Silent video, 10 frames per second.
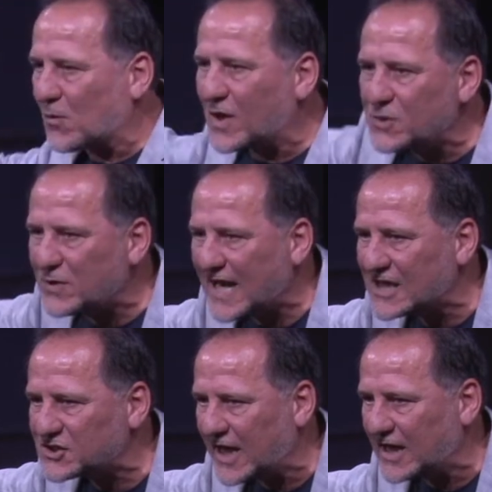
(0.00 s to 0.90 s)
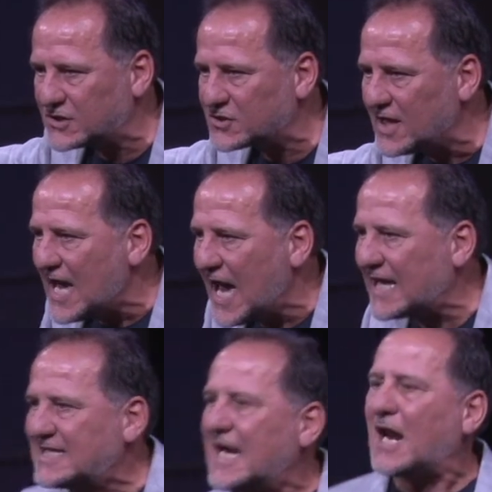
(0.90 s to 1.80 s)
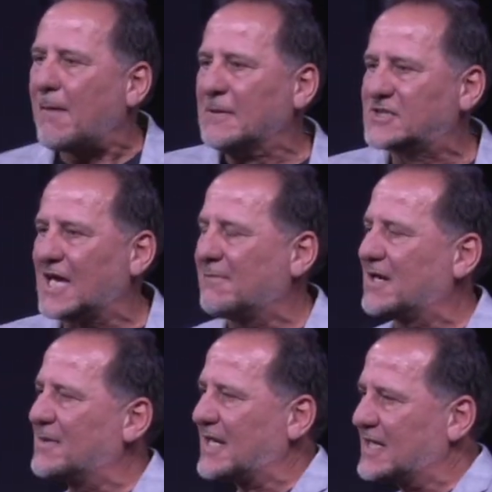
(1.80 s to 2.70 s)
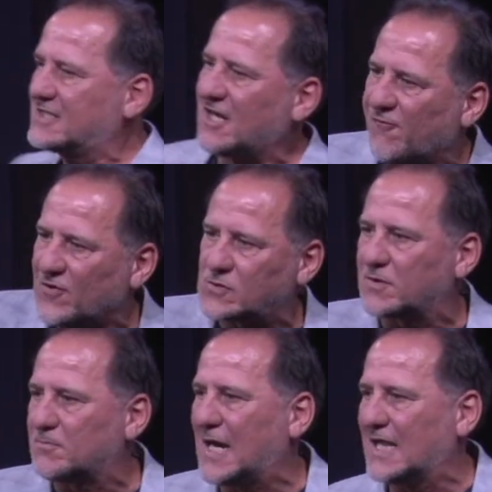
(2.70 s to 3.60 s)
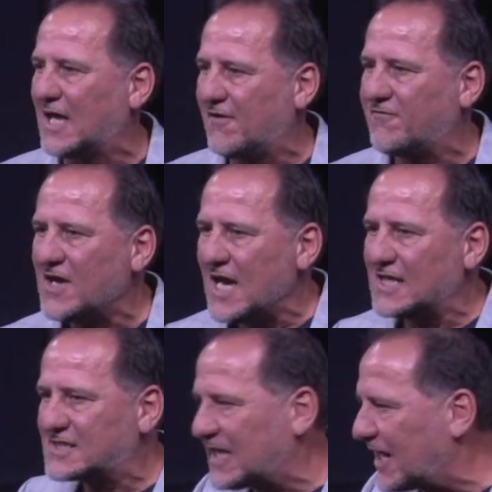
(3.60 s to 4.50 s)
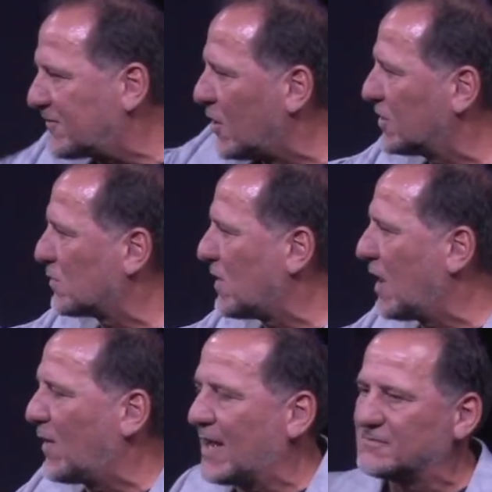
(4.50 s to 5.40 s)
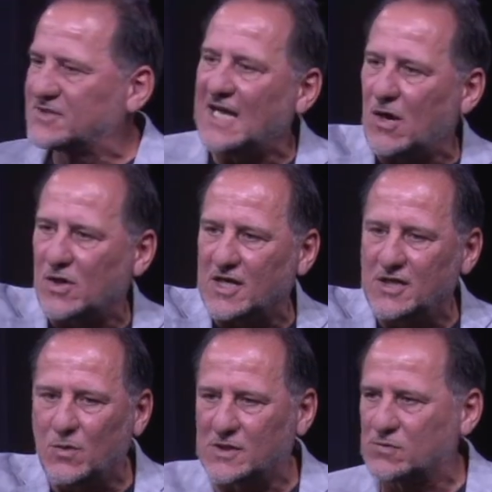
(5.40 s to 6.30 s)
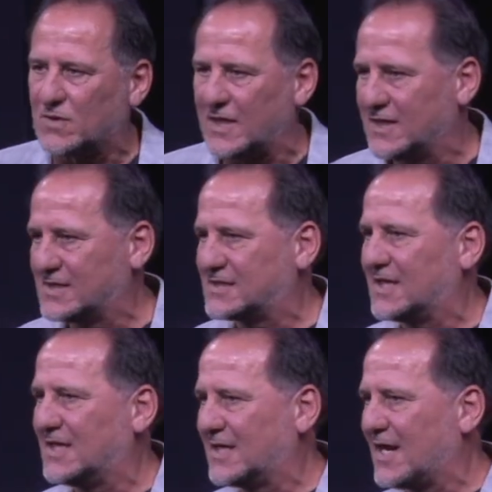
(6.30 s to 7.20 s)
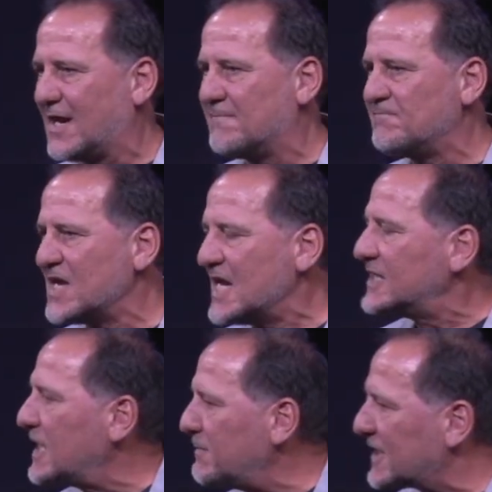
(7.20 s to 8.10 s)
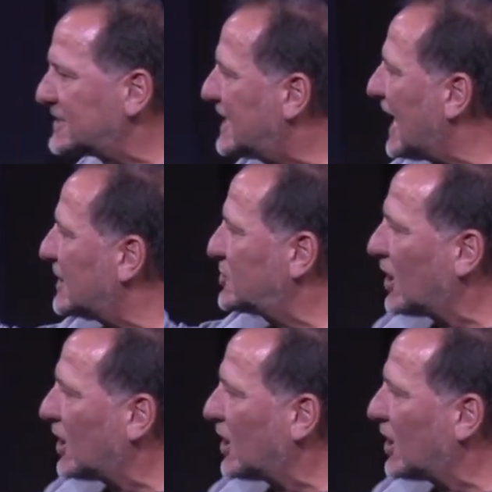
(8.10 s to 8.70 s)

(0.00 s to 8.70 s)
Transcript: for what you can't change. And get up and say, I'm going to make a difference with my life. Instead of going the wrong way, I'm now going to do what's right in the sight of God. You see, because God